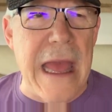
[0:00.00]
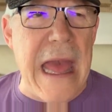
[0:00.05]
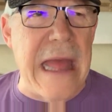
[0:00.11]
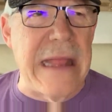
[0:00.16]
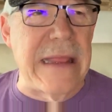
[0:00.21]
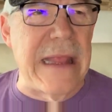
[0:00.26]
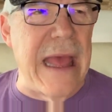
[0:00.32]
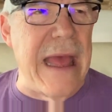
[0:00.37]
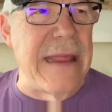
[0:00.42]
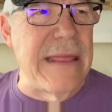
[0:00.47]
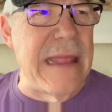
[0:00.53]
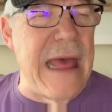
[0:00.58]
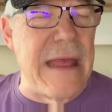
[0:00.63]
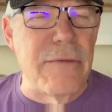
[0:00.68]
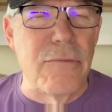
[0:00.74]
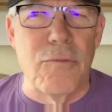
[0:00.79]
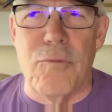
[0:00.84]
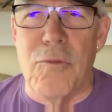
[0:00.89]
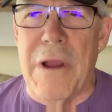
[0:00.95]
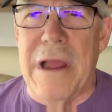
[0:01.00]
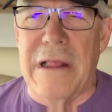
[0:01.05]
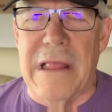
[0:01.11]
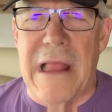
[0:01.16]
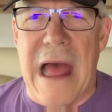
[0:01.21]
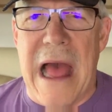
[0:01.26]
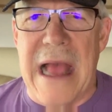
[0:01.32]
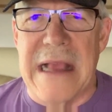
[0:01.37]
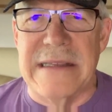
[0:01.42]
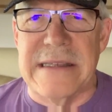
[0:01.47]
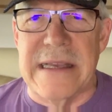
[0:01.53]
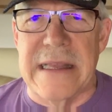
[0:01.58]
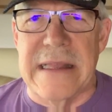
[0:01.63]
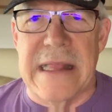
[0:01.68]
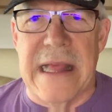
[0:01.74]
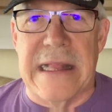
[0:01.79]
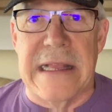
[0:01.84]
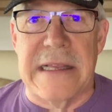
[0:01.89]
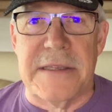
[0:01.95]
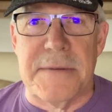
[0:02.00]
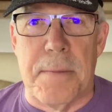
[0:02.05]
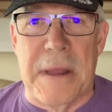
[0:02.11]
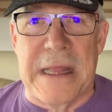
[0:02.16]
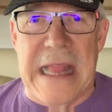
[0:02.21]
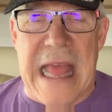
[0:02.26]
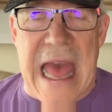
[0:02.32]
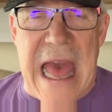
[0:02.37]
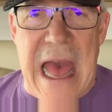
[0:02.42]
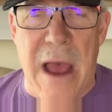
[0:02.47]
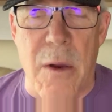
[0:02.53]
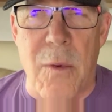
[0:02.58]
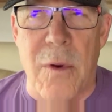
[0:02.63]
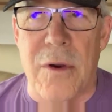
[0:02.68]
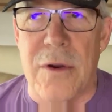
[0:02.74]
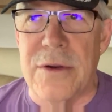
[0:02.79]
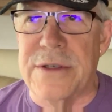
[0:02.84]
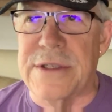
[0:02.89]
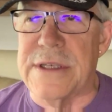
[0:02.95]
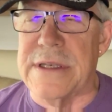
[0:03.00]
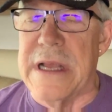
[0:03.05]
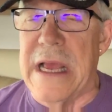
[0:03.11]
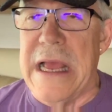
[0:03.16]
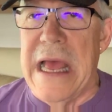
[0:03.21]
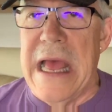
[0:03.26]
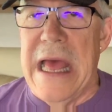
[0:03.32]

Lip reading: and then realizing that it's been hours